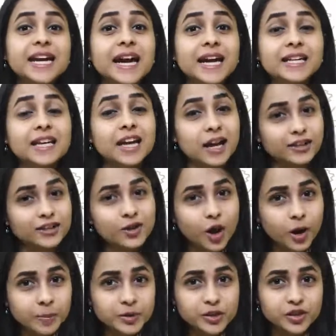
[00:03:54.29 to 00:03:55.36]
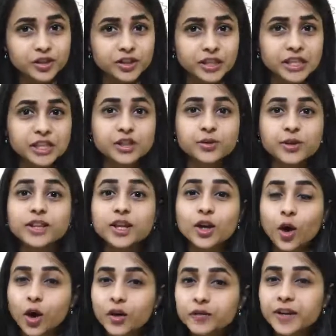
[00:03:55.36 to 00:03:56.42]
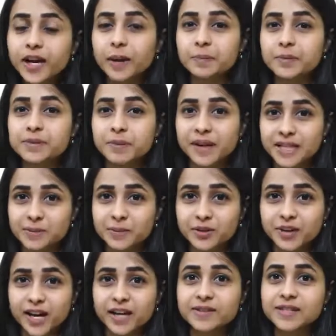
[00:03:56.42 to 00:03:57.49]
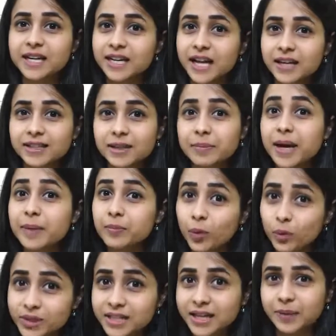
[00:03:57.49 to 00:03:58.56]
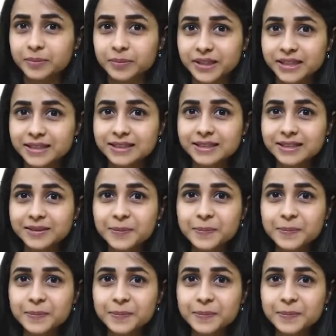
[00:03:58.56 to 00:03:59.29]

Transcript: get another opportunity during the off-campus placement drives conducted by most companies.